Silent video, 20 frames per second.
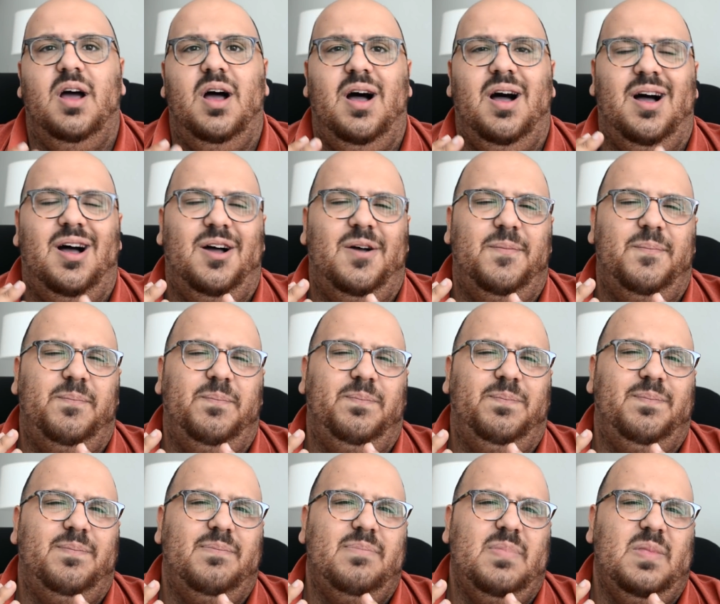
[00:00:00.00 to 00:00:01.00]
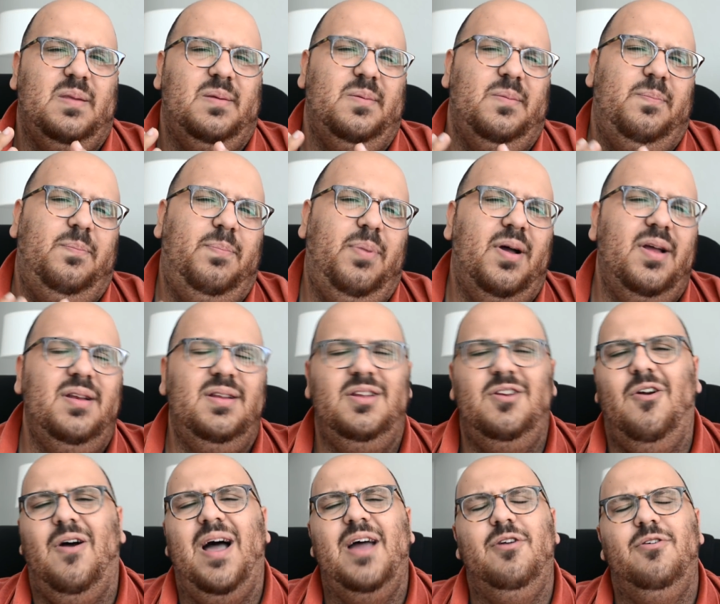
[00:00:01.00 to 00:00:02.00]
But,
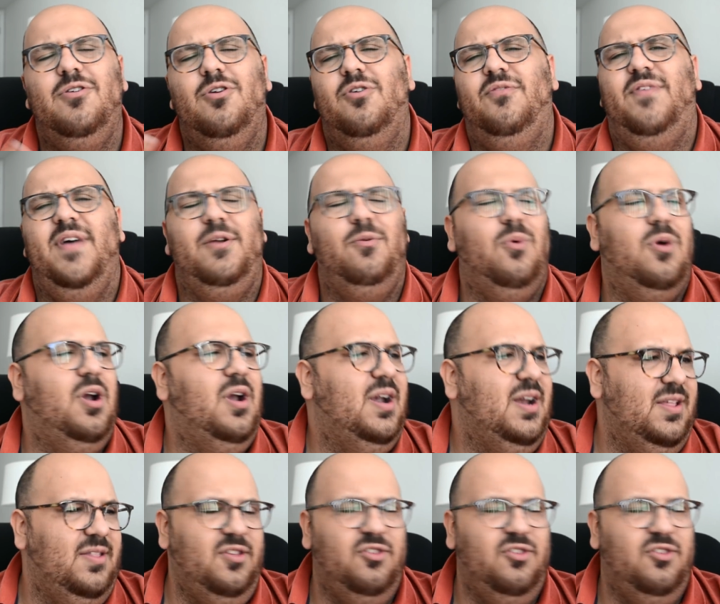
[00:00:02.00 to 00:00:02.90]
I don't know if I'd wear any of